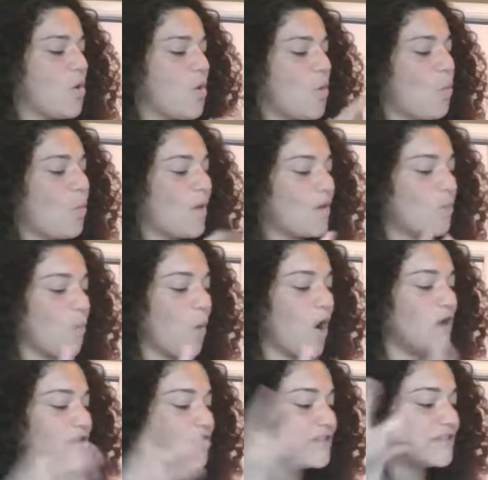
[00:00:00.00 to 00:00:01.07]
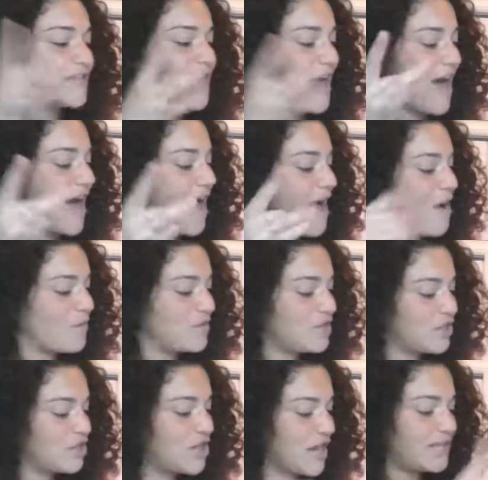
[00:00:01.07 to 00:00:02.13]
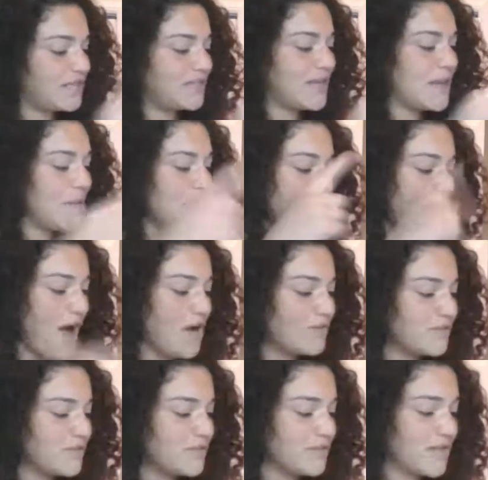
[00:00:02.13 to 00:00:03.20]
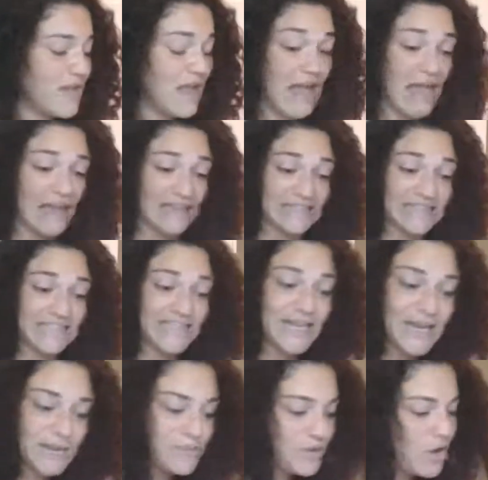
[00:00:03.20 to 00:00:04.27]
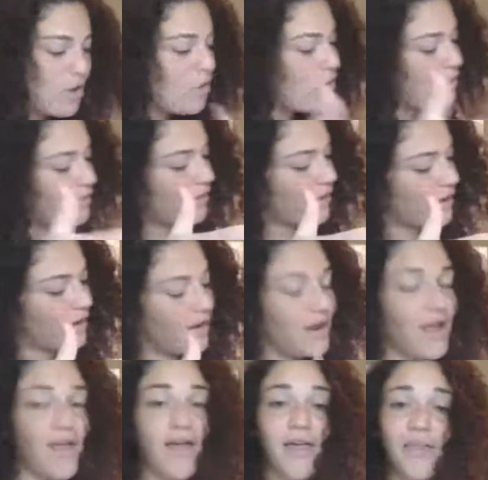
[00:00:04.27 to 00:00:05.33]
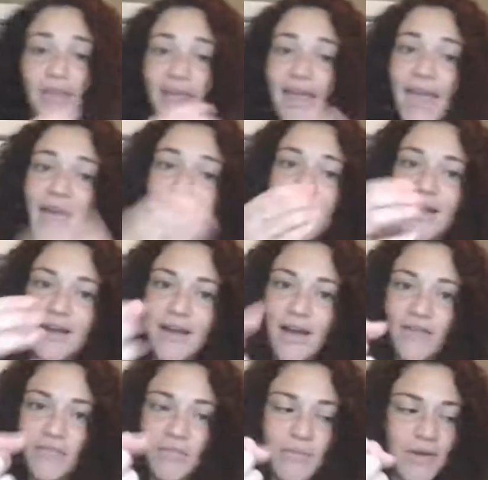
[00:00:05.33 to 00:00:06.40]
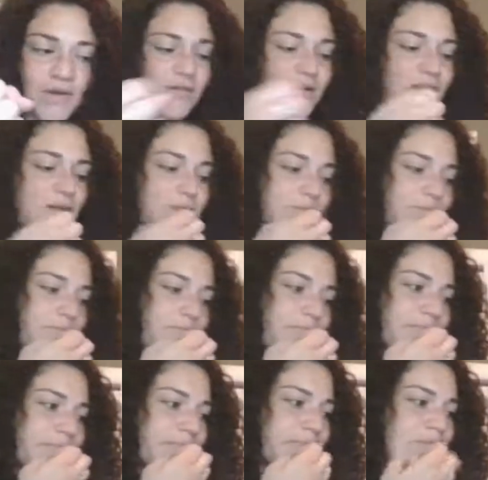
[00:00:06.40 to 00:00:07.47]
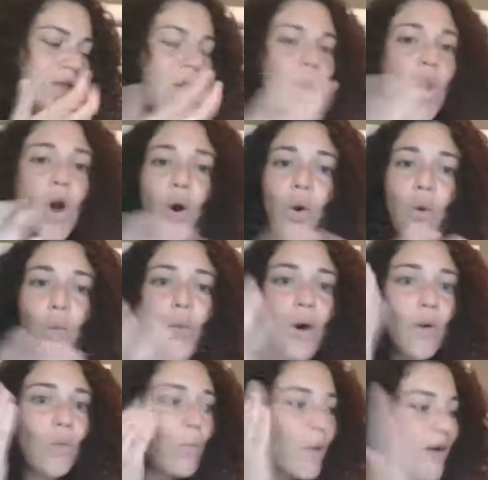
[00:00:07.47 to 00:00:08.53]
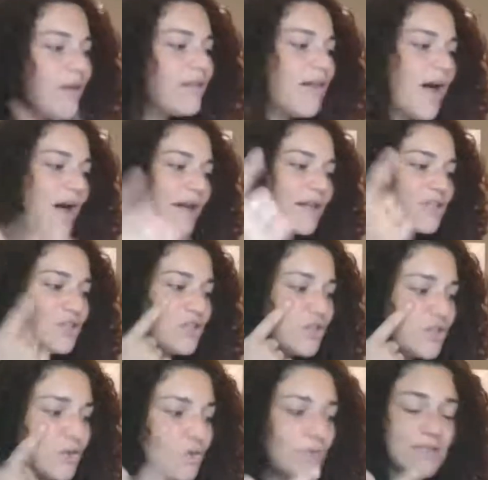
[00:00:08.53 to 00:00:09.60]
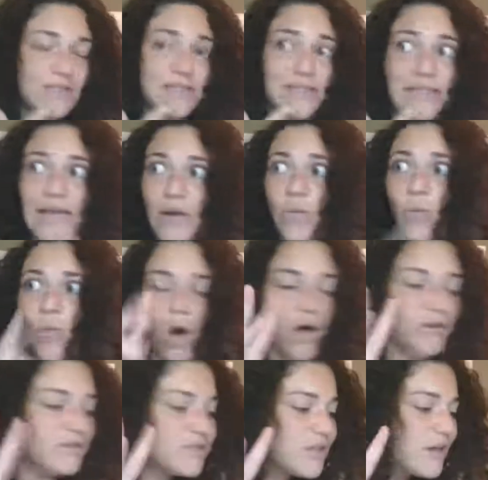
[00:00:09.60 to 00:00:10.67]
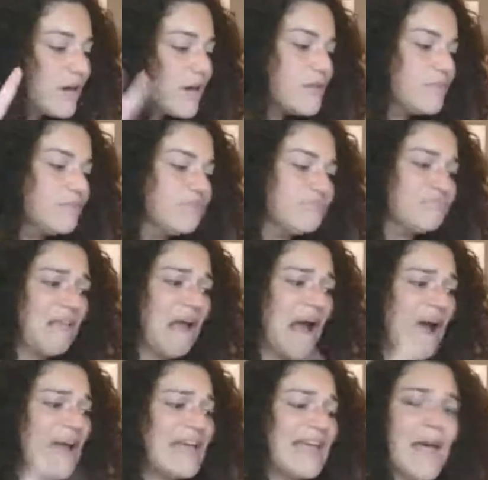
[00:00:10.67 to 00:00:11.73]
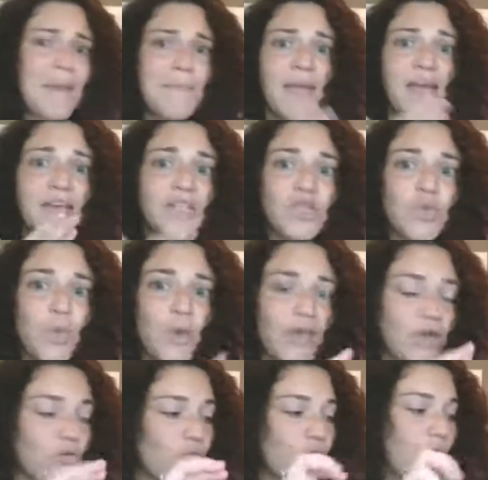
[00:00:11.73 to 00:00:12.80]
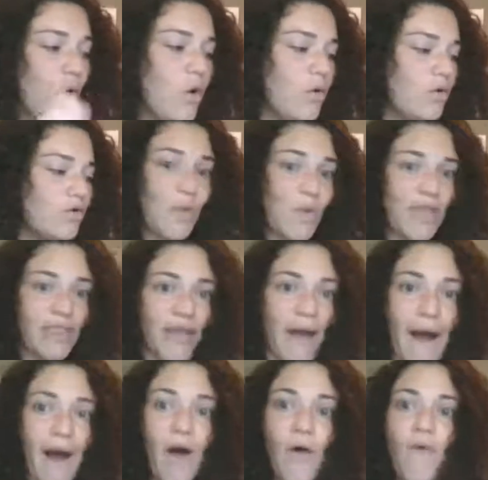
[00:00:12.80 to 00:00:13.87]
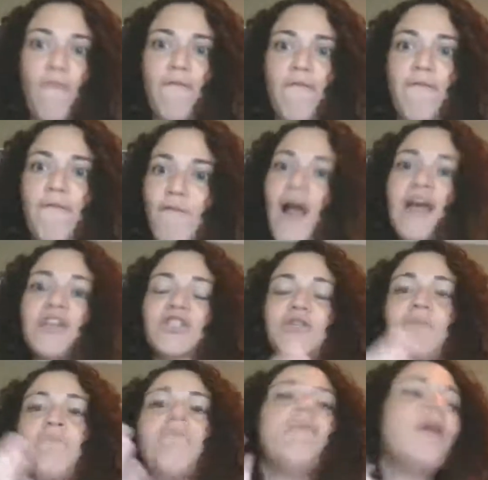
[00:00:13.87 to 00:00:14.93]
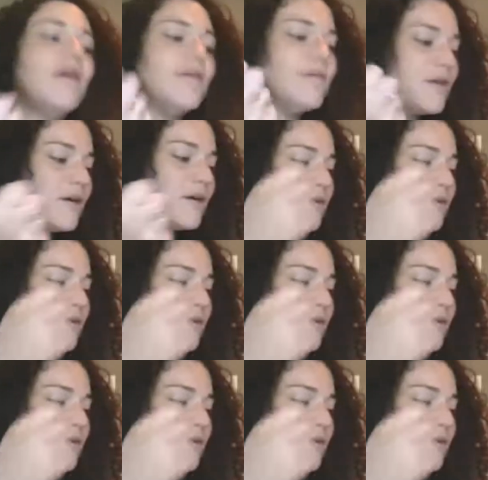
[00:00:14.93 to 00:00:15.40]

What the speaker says: When Walter's cat was chasing a mouse and tipped over the can of milk. "What will I do?" said Walter. "I can't make sweet roll without fresh milk."